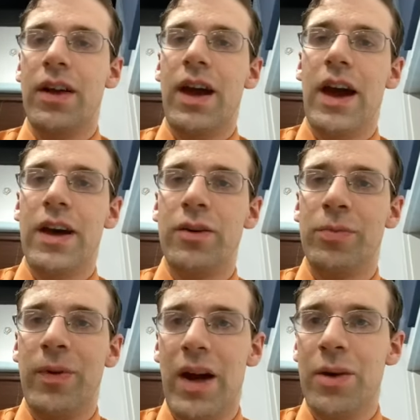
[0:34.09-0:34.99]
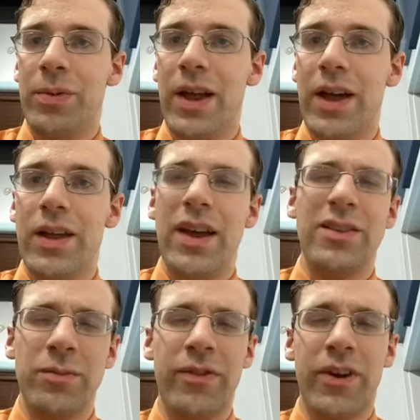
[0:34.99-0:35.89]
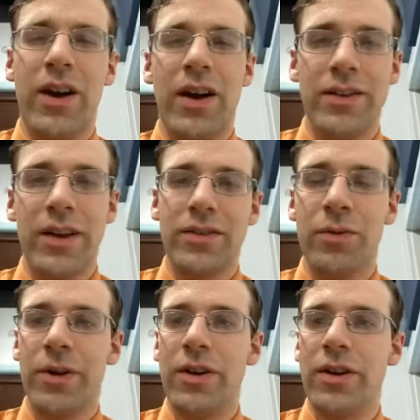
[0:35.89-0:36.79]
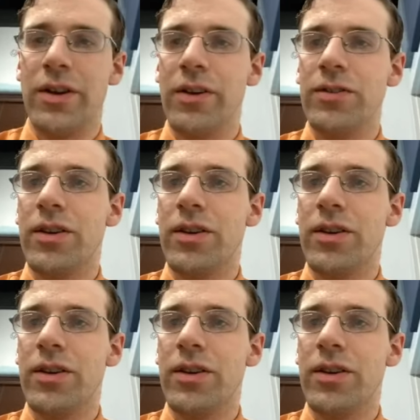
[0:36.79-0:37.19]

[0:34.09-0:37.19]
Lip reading: how to play it, and some different contexts and where you can use it.